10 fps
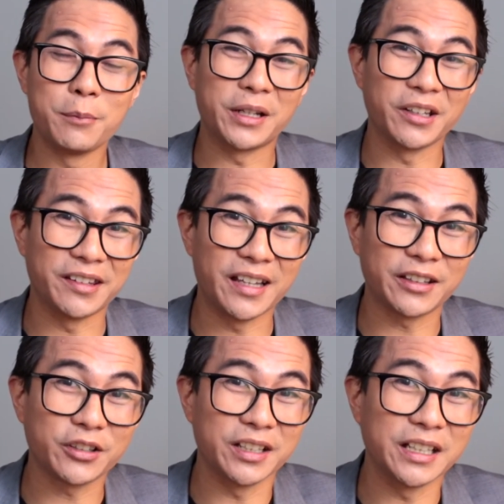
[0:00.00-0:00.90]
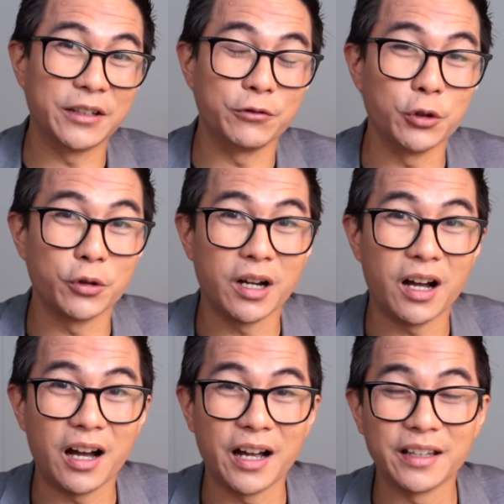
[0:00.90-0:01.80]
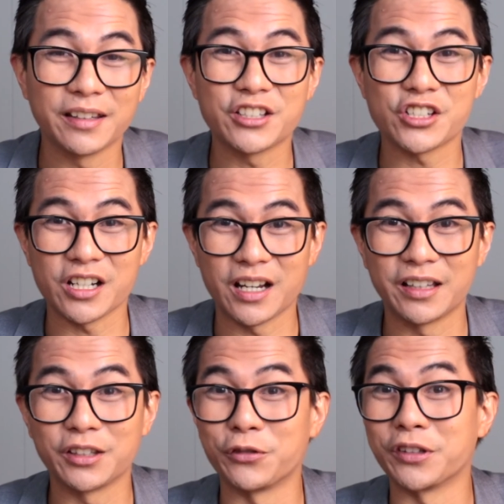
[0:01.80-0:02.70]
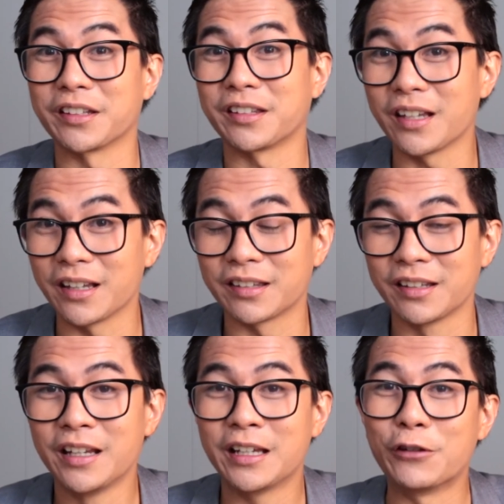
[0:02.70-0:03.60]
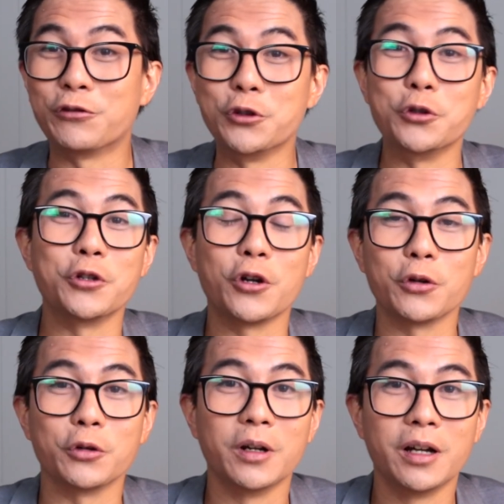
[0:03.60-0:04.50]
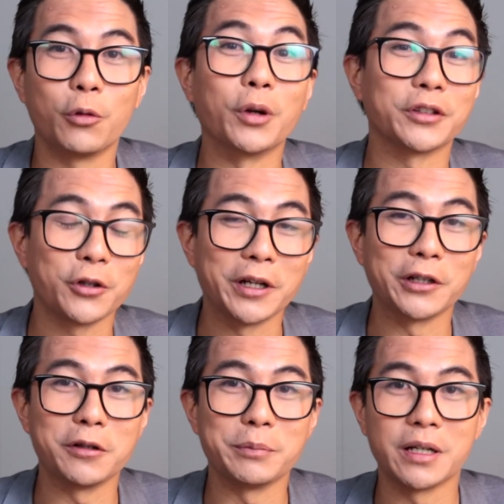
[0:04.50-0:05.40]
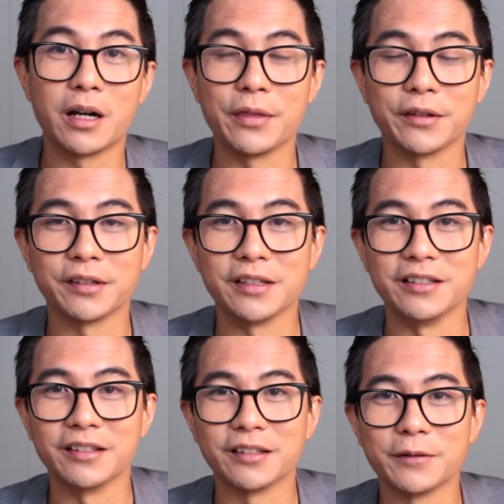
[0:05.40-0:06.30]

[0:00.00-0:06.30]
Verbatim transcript: because that's going to give you the highest chance of success if you know what's going on behind the scenes.